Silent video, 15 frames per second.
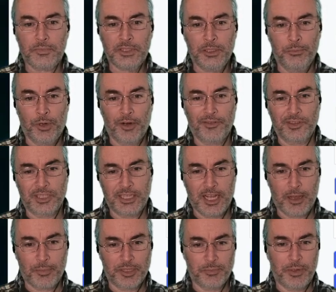Marvel
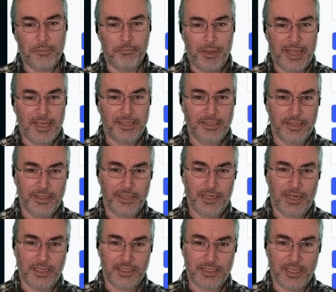Snap has been banned in the
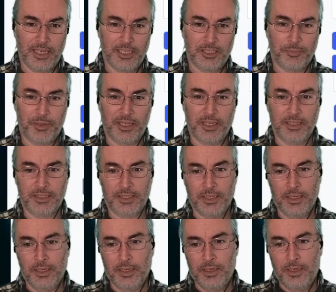United States because
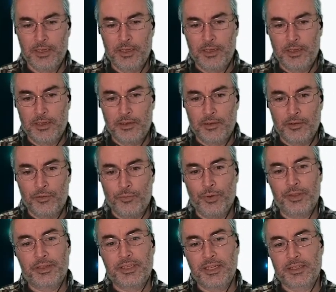
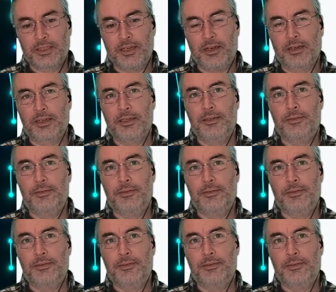with TikTok,